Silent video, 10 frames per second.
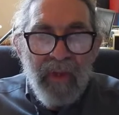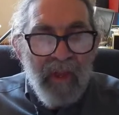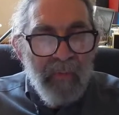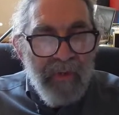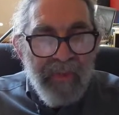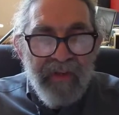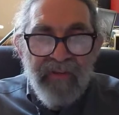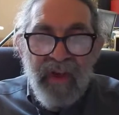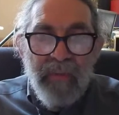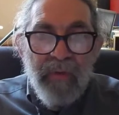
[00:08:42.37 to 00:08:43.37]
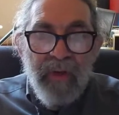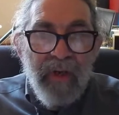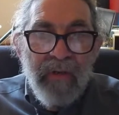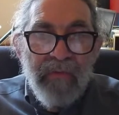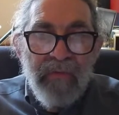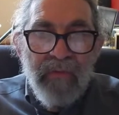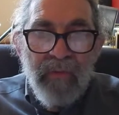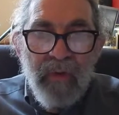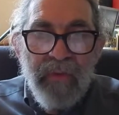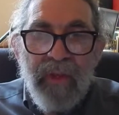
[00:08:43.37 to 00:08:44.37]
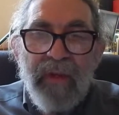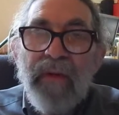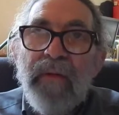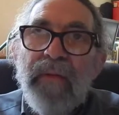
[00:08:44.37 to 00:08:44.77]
And when that time arrives, what then?